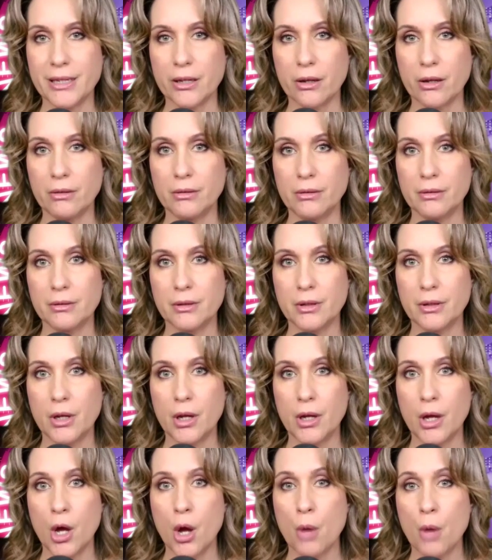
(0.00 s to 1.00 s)
deal.
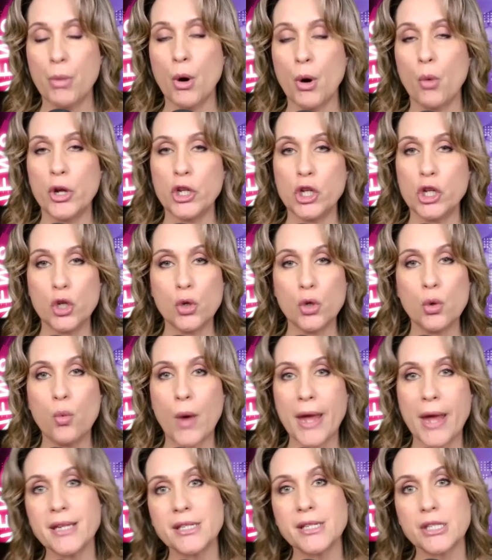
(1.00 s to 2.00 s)
But when you
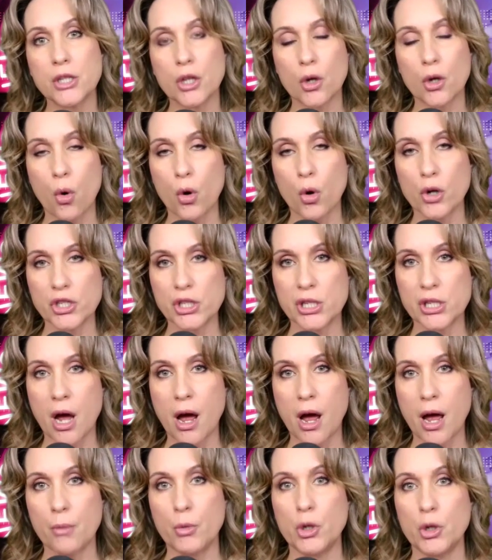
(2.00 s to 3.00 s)
waste the court's
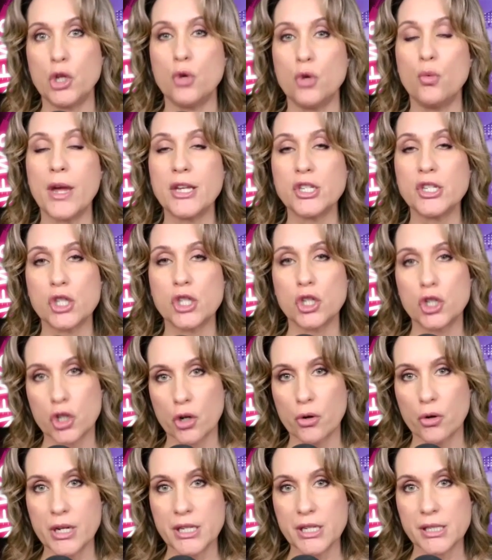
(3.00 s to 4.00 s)
time, when you waste the
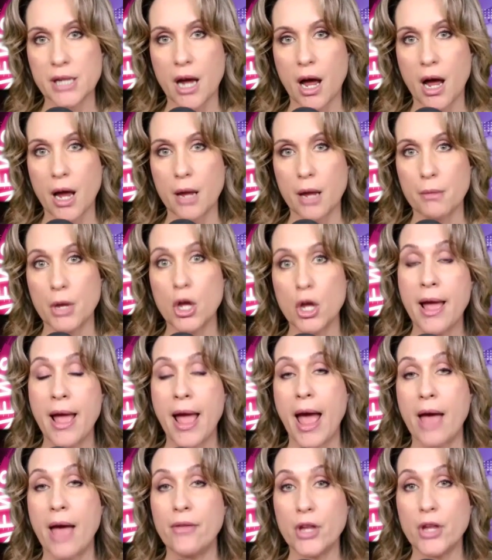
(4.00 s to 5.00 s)
jury's time,
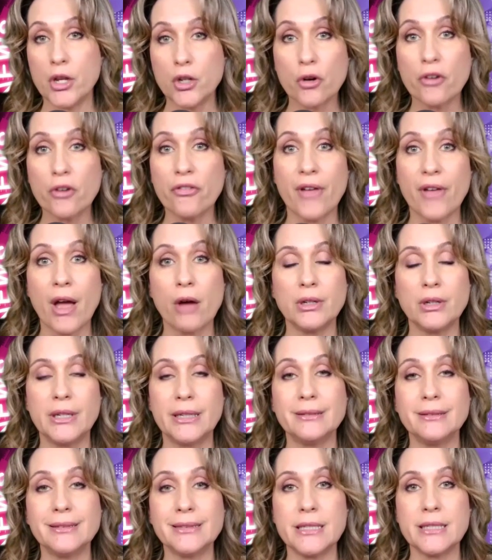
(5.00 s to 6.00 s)
and then you're found
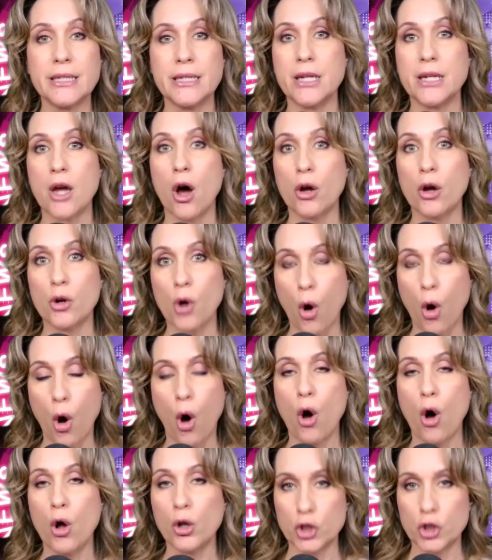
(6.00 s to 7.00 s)
guilty on
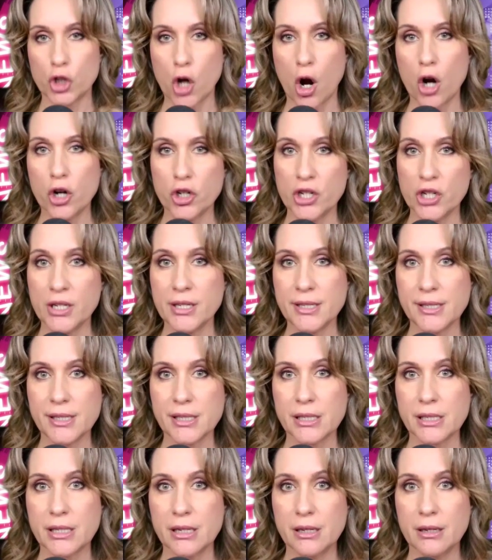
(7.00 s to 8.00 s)
all
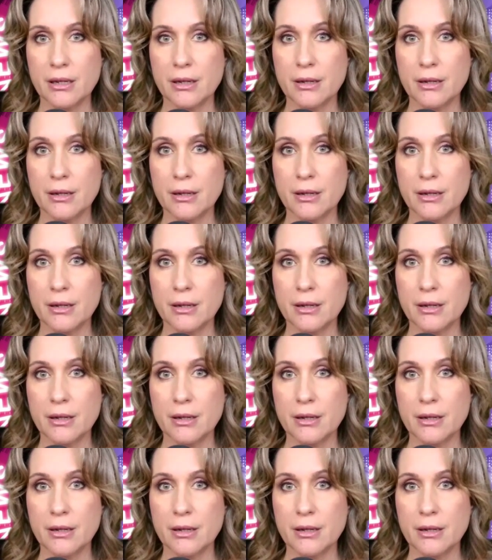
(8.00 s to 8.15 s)
charges,